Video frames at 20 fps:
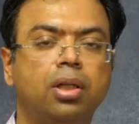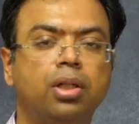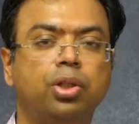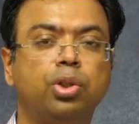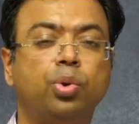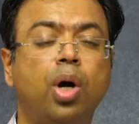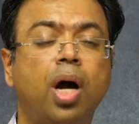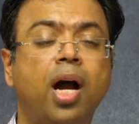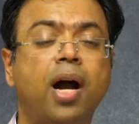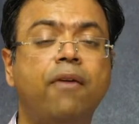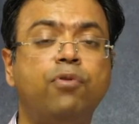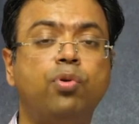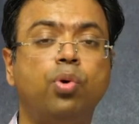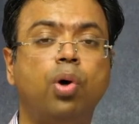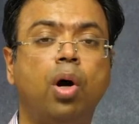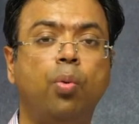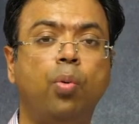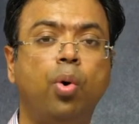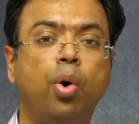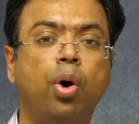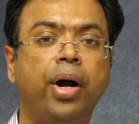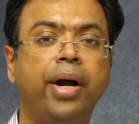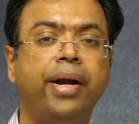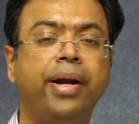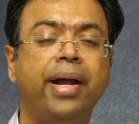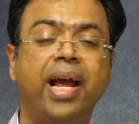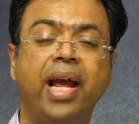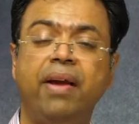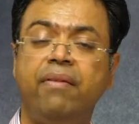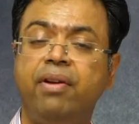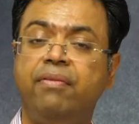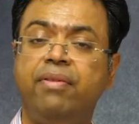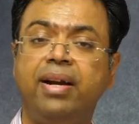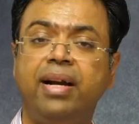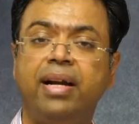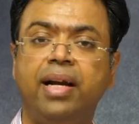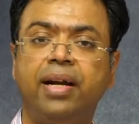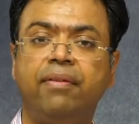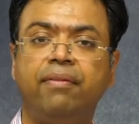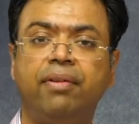You have to avoid heavy
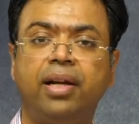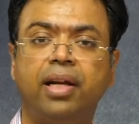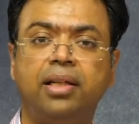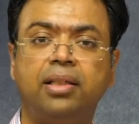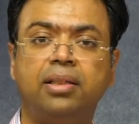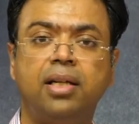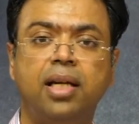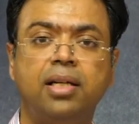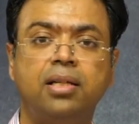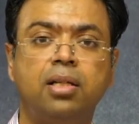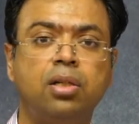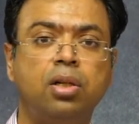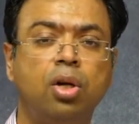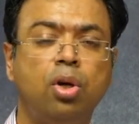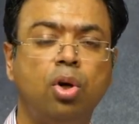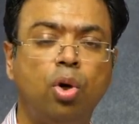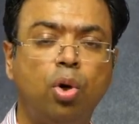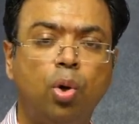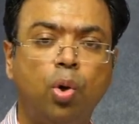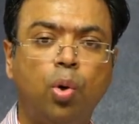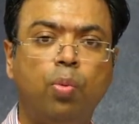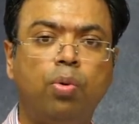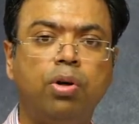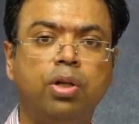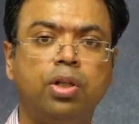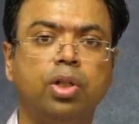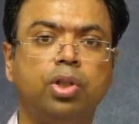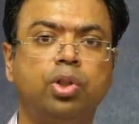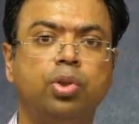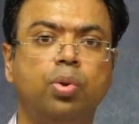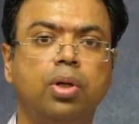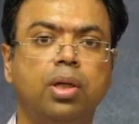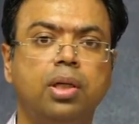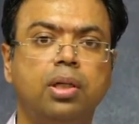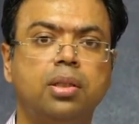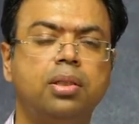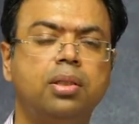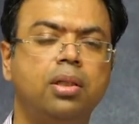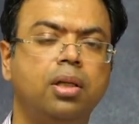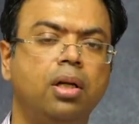weight lifting exercises over your
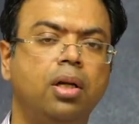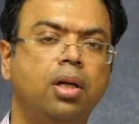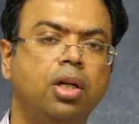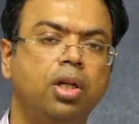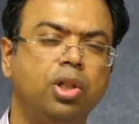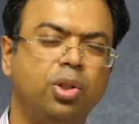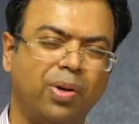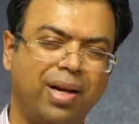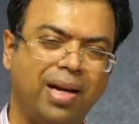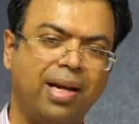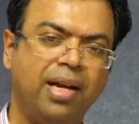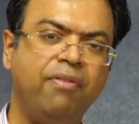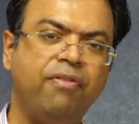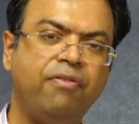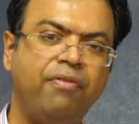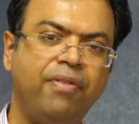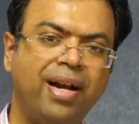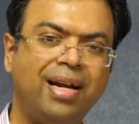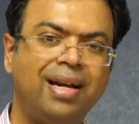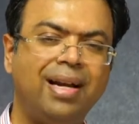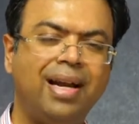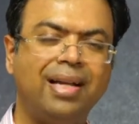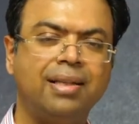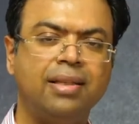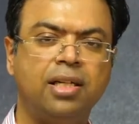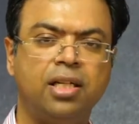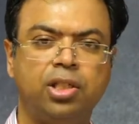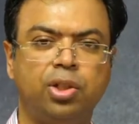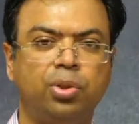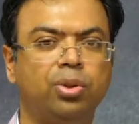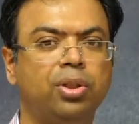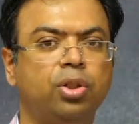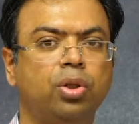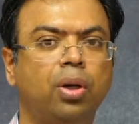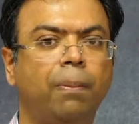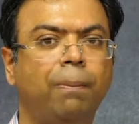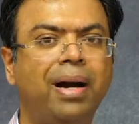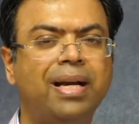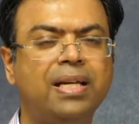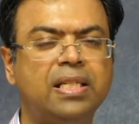shoulders. You can lift weight like this using
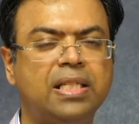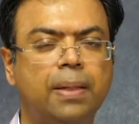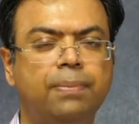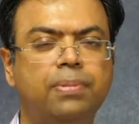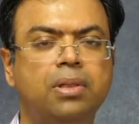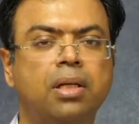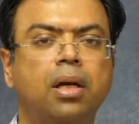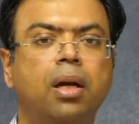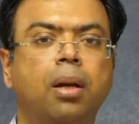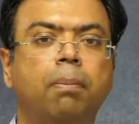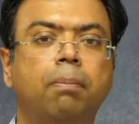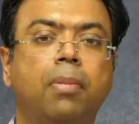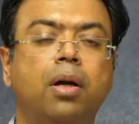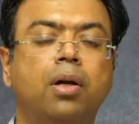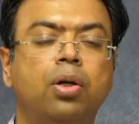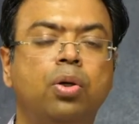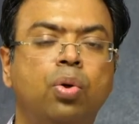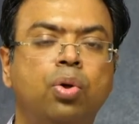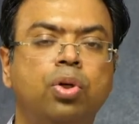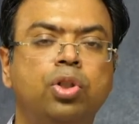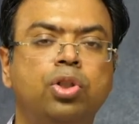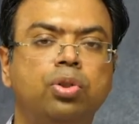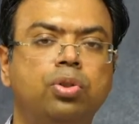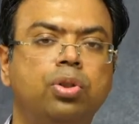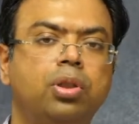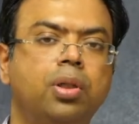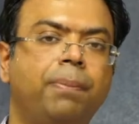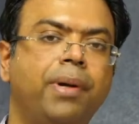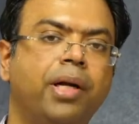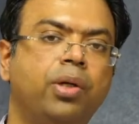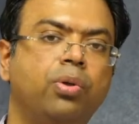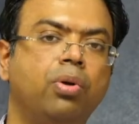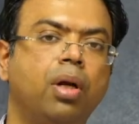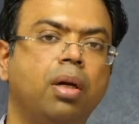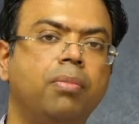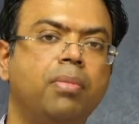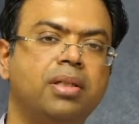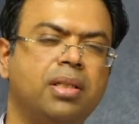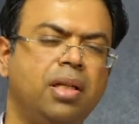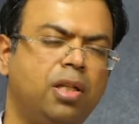your biceps, but don't use your
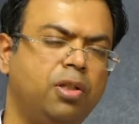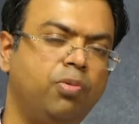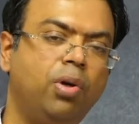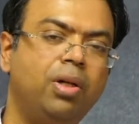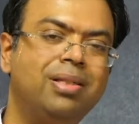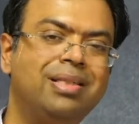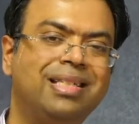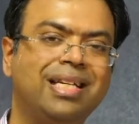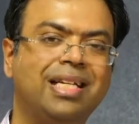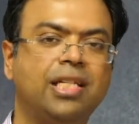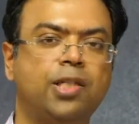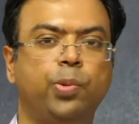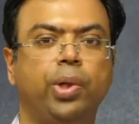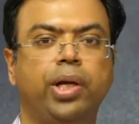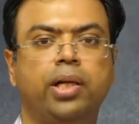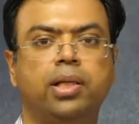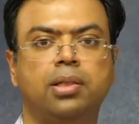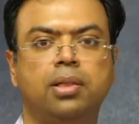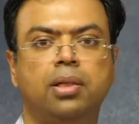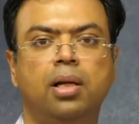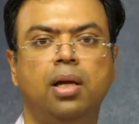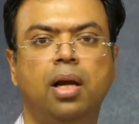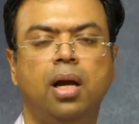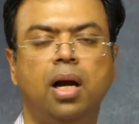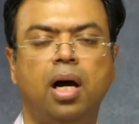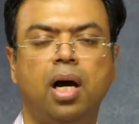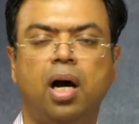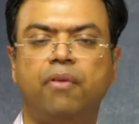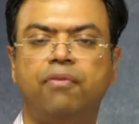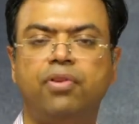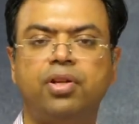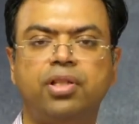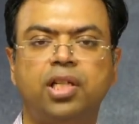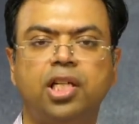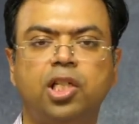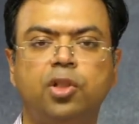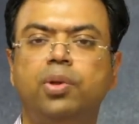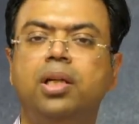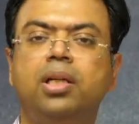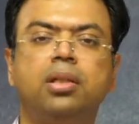pectoral muscles for six weeks. After
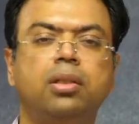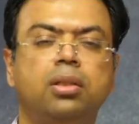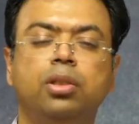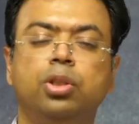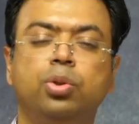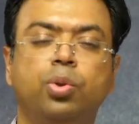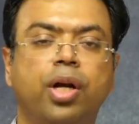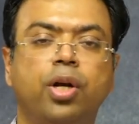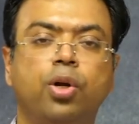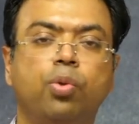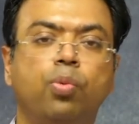six weeks, you can do